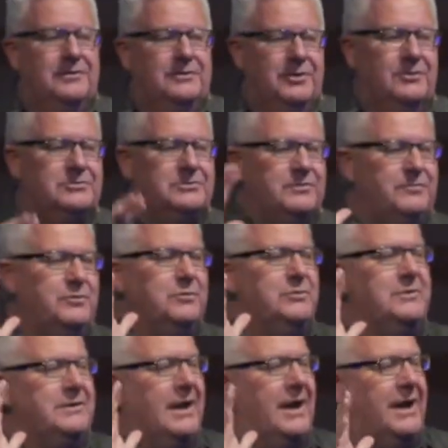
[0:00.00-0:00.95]
Those of
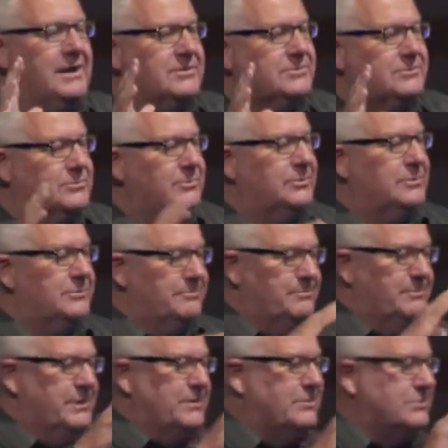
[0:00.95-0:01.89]
you in high school,
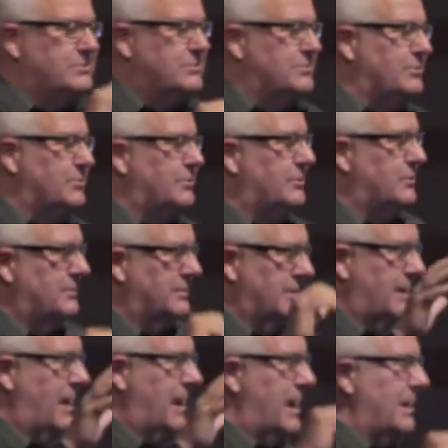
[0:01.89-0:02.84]
middle
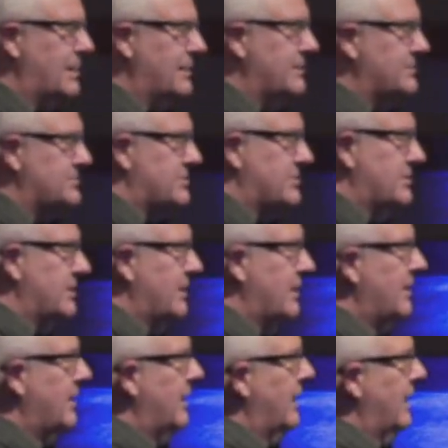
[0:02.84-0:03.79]
school, college,
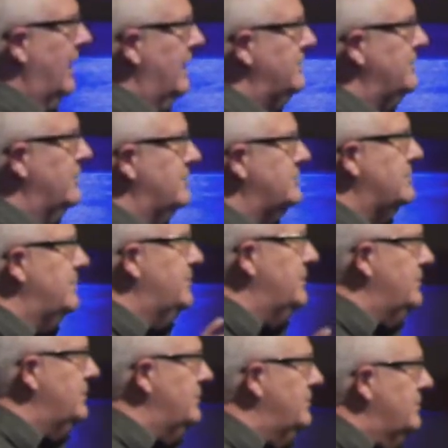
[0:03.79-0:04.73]
and those of
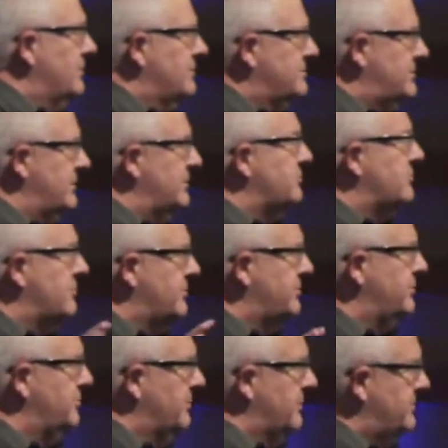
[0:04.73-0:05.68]
you general
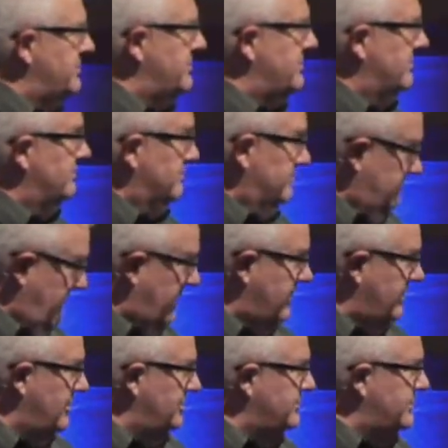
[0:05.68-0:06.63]
humans, that
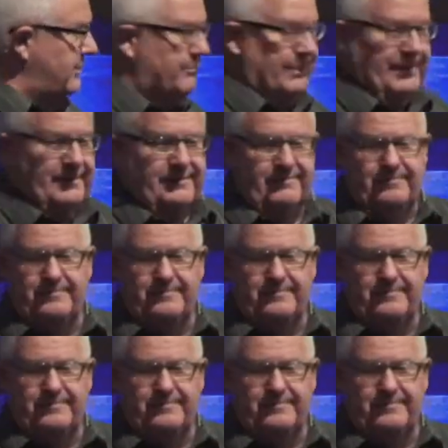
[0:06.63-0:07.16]
includes everybody.